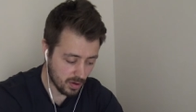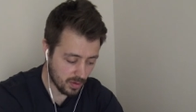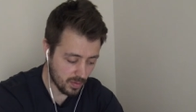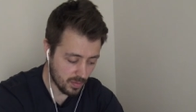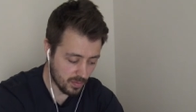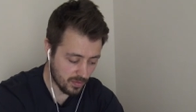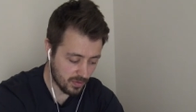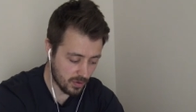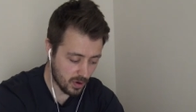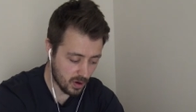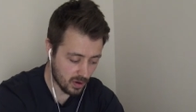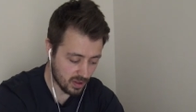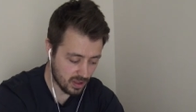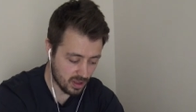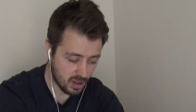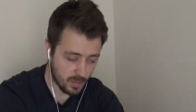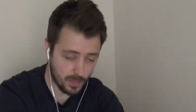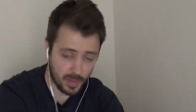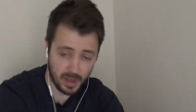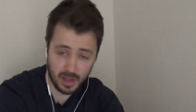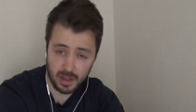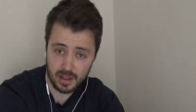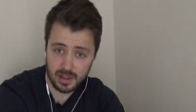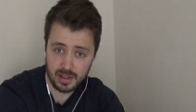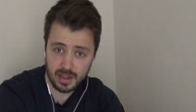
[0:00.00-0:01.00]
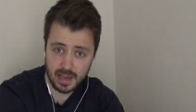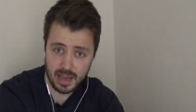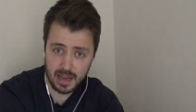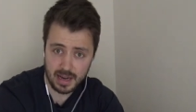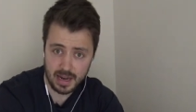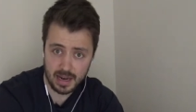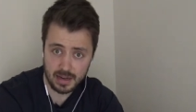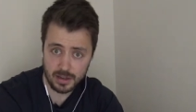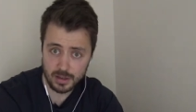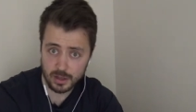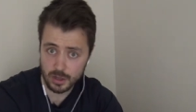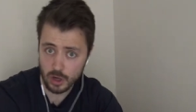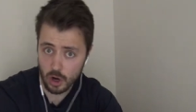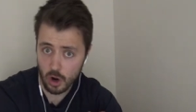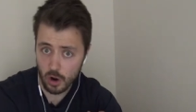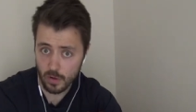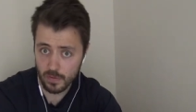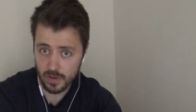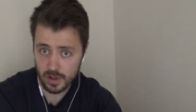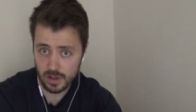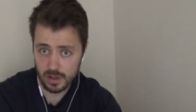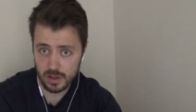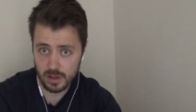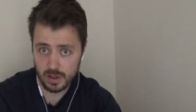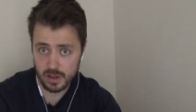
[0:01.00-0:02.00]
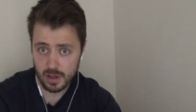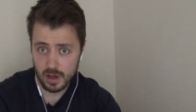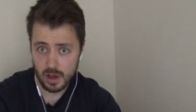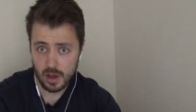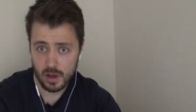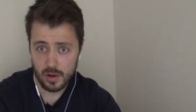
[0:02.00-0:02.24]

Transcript: for stability and endurance,